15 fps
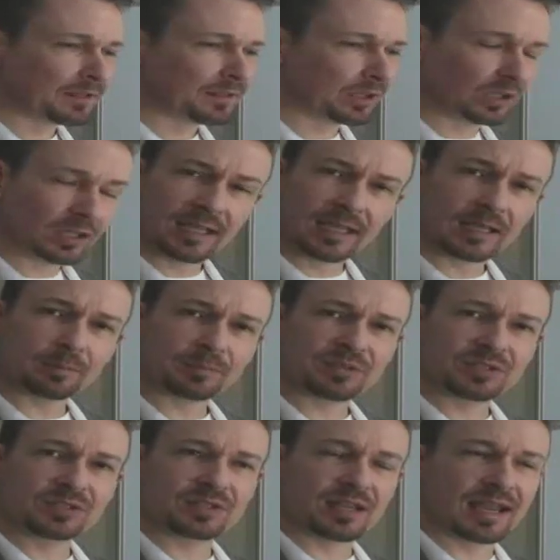
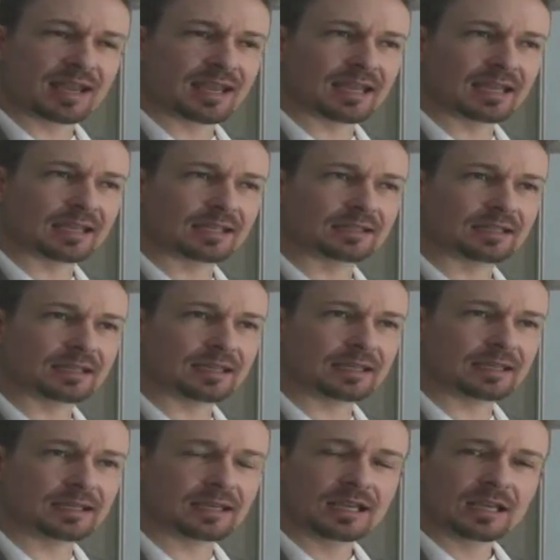lips and
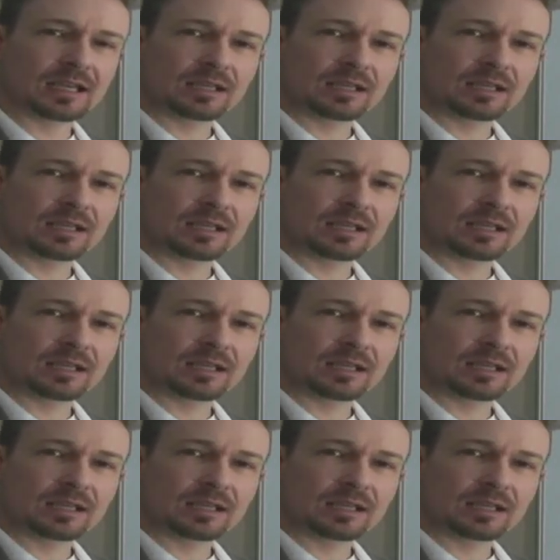the